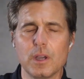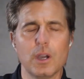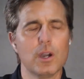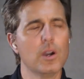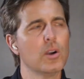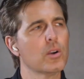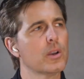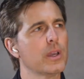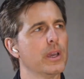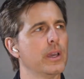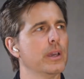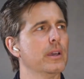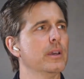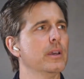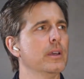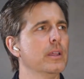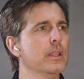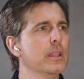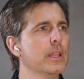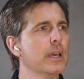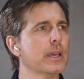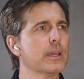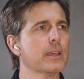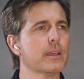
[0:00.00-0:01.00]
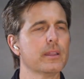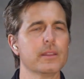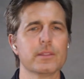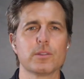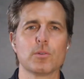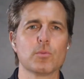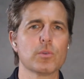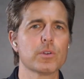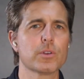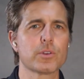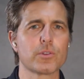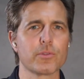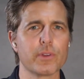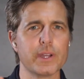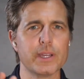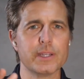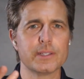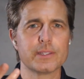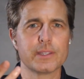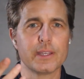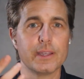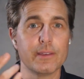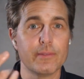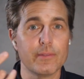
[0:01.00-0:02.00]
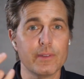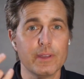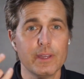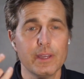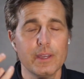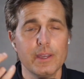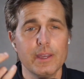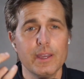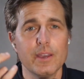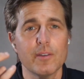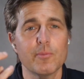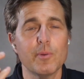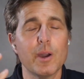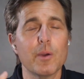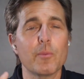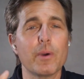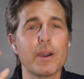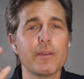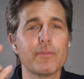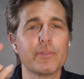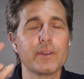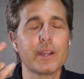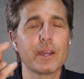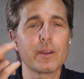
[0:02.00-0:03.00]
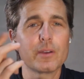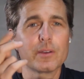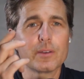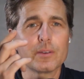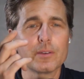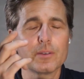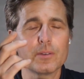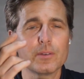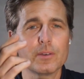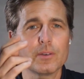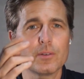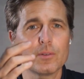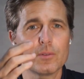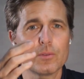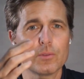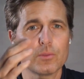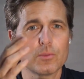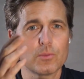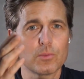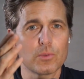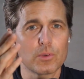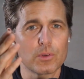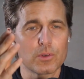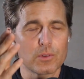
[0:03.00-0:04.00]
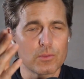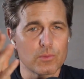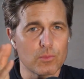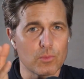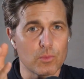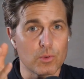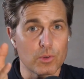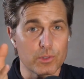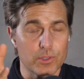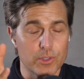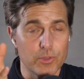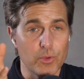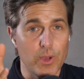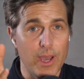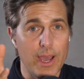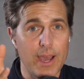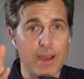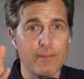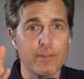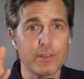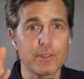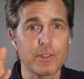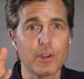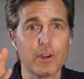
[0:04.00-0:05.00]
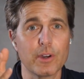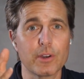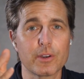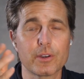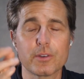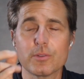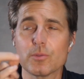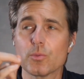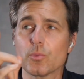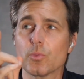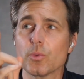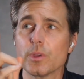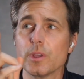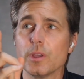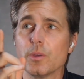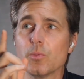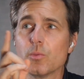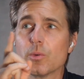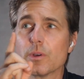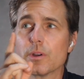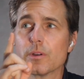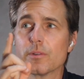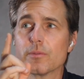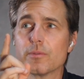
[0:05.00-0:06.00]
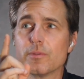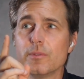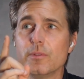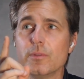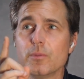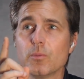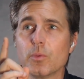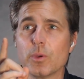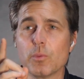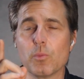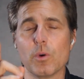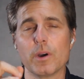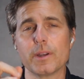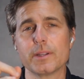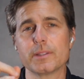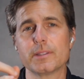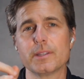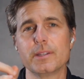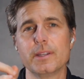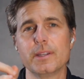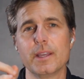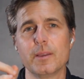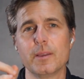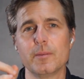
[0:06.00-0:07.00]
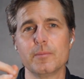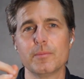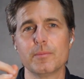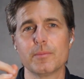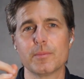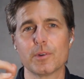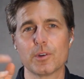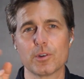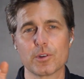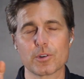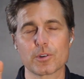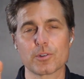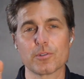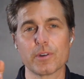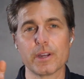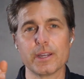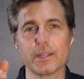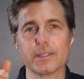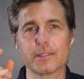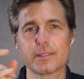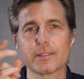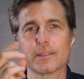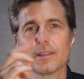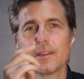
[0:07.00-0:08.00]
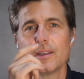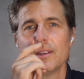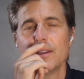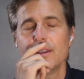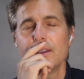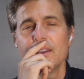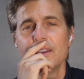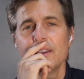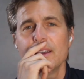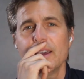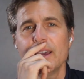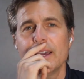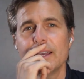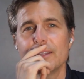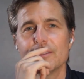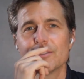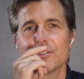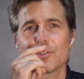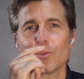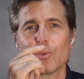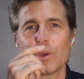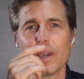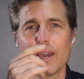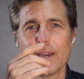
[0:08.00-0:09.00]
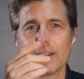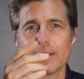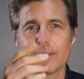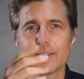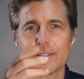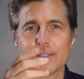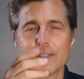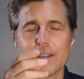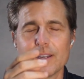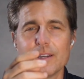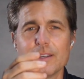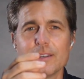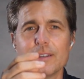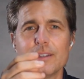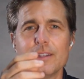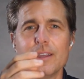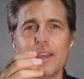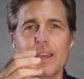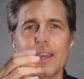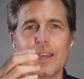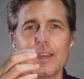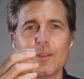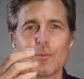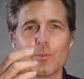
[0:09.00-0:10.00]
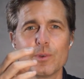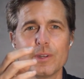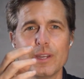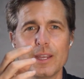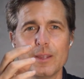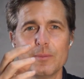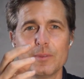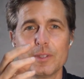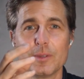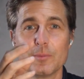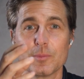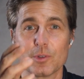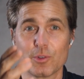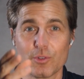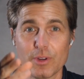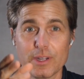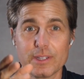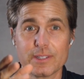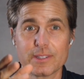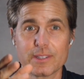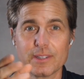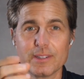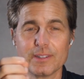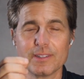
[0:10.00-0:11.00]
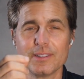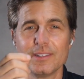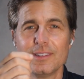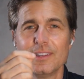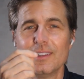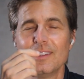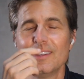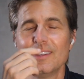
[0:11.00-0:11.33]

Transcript: Okay. Like the word grace, if my wife and I were to have a daughter, we wanted to name her Grace. And so we had a son, and we named him Grayson.